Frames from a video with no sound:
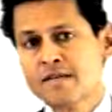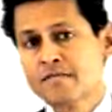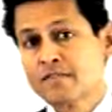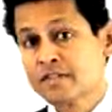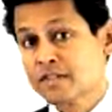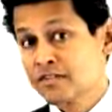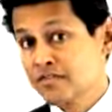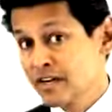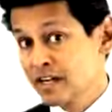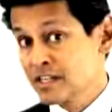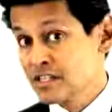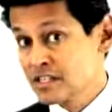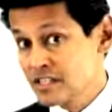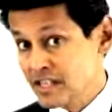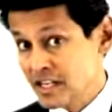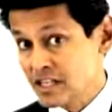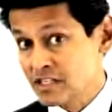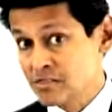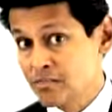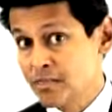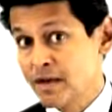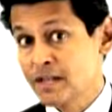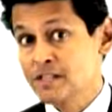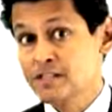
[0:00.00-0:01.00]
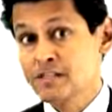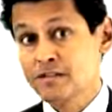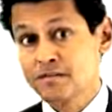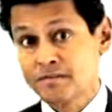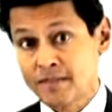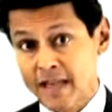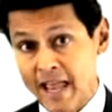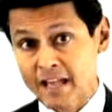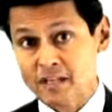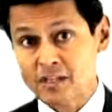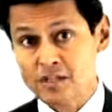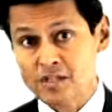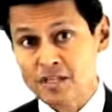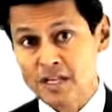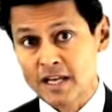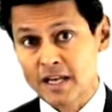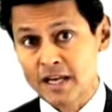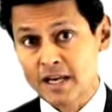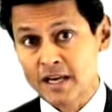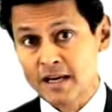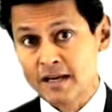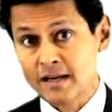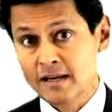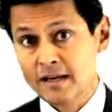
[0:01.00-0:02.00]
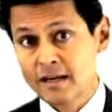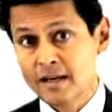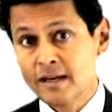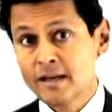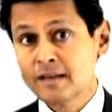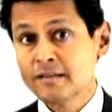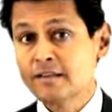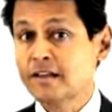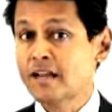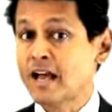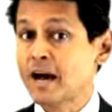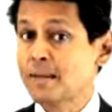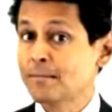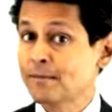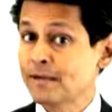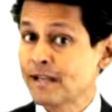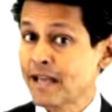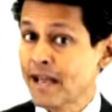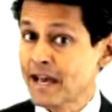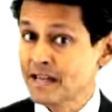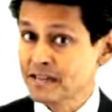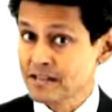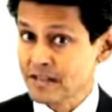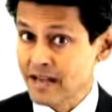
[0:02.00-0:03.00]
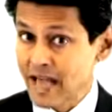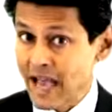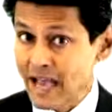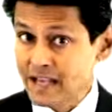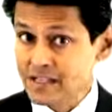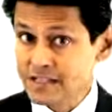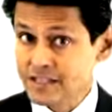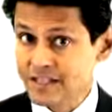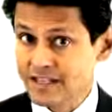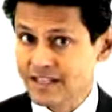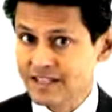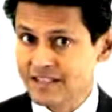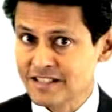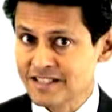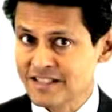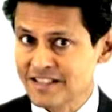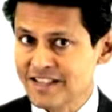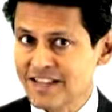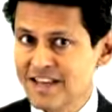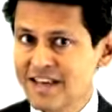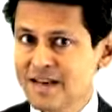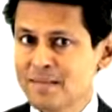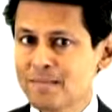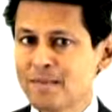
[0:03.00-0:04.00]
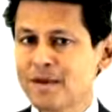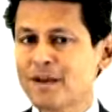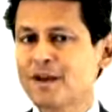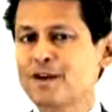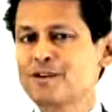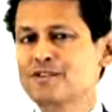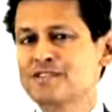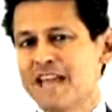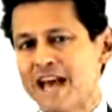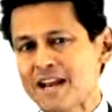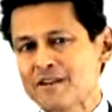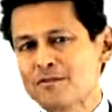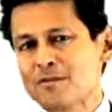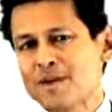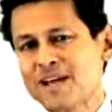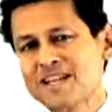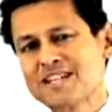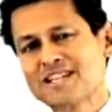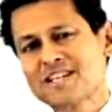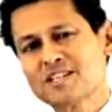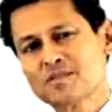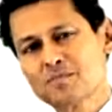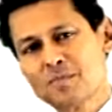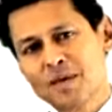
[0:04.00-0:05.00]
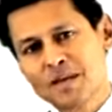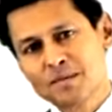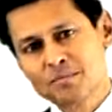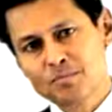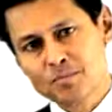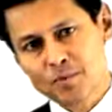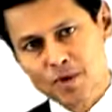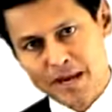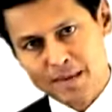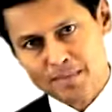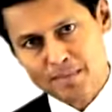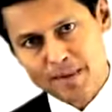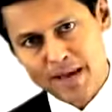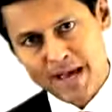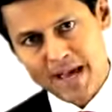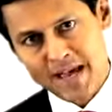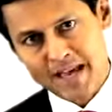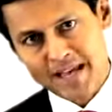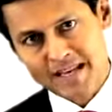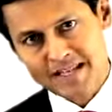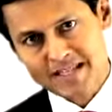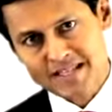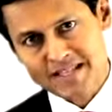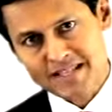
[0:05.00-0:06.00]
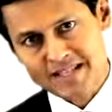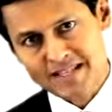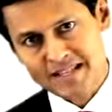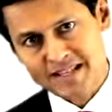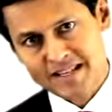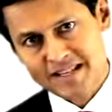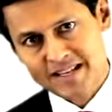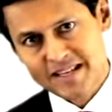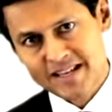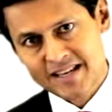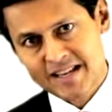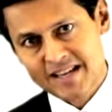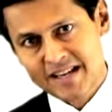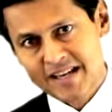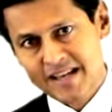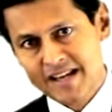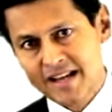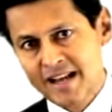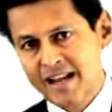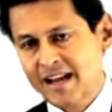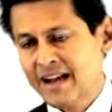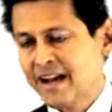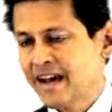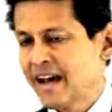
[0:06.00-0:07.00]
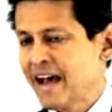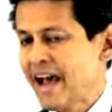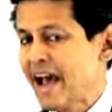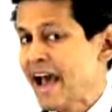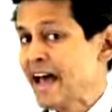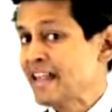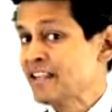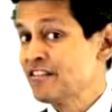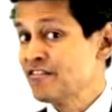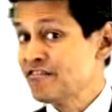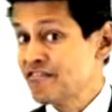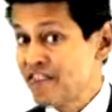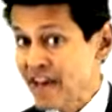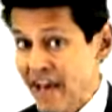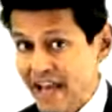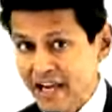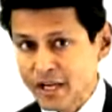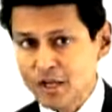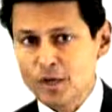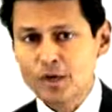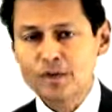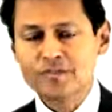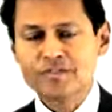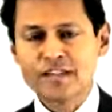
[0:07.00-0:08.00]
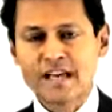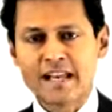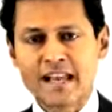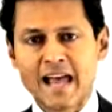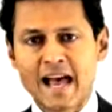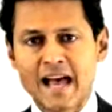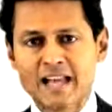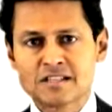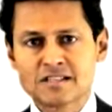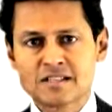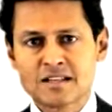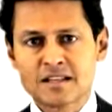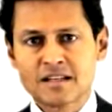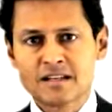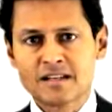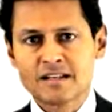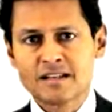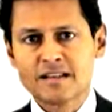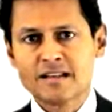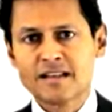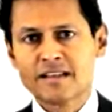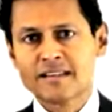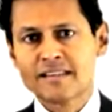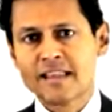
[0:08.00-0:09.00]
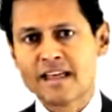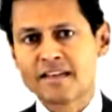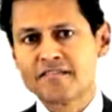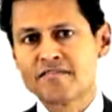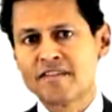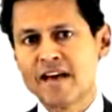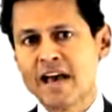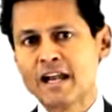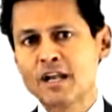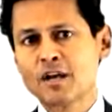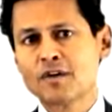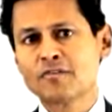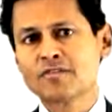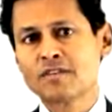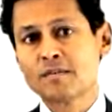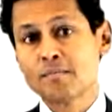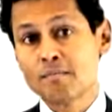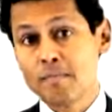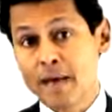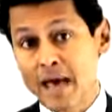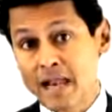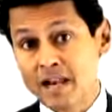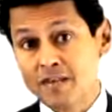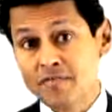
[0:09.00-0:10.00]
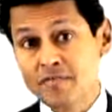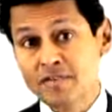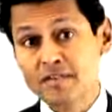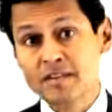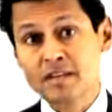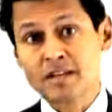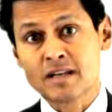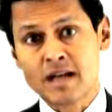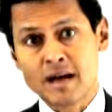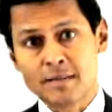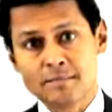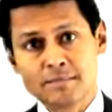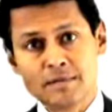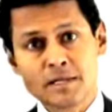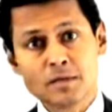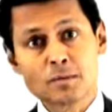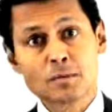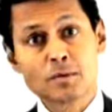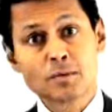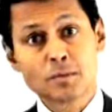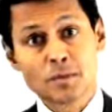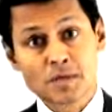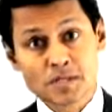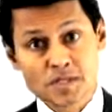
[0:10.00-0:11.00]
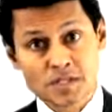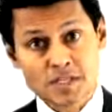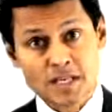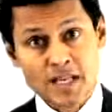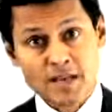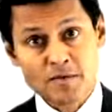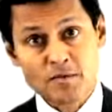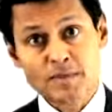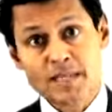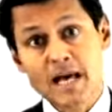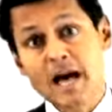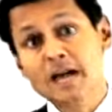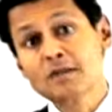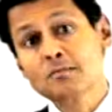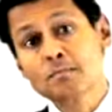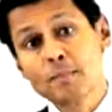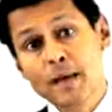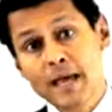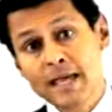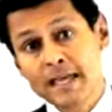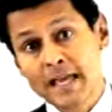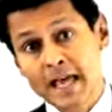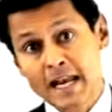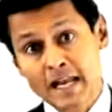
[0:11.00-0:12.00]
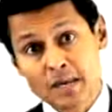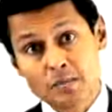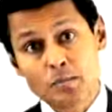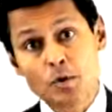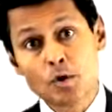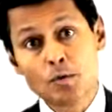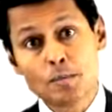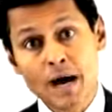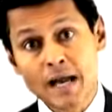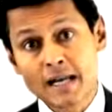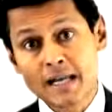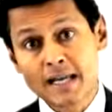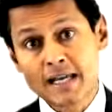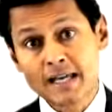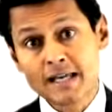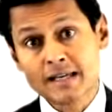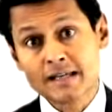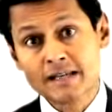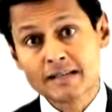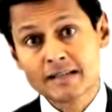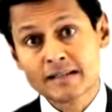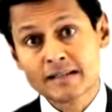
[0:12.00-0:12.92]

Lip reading: For the first 6 months of next year, the company has an asset because that rent has been prepaid. And the value of that asset, that value of the benefit the company will receive without paying any more money